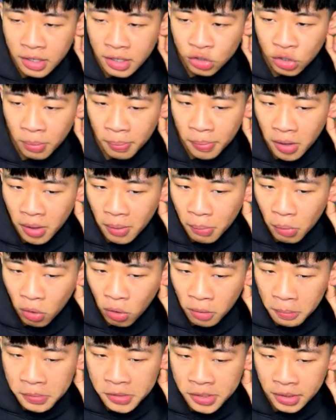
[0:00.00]
Trippier more
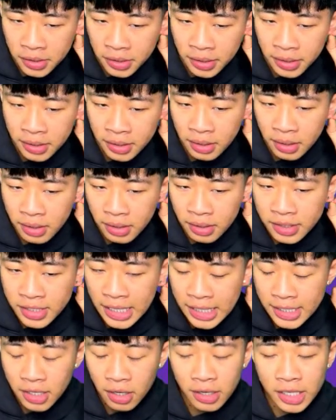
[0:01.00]
upside.
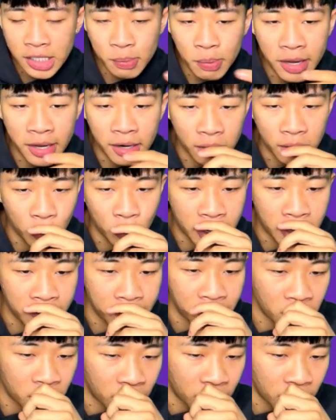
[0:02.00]
Sessegnon is playing on the wing,
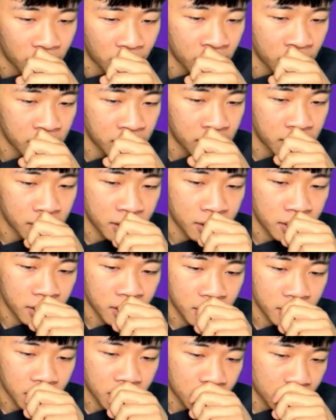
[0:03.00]
but
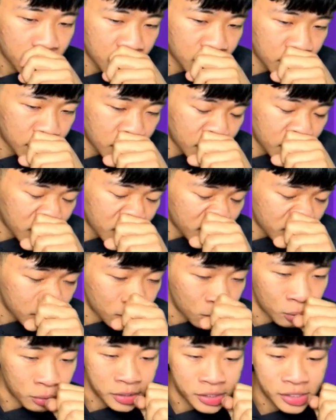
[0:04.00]
I don't
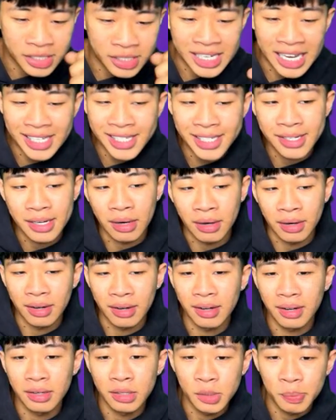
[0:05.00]
know. It's just Sessegnon.
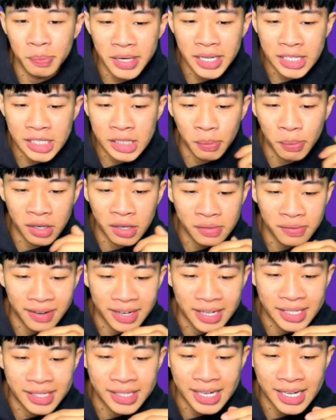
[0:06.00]
Being a Spurs fan,
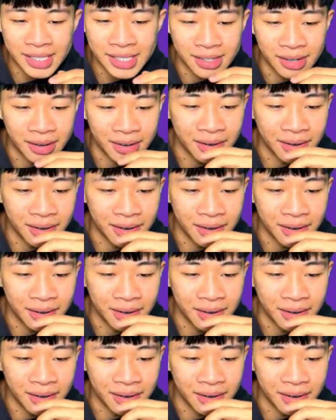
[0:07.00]
he's Sessegnon.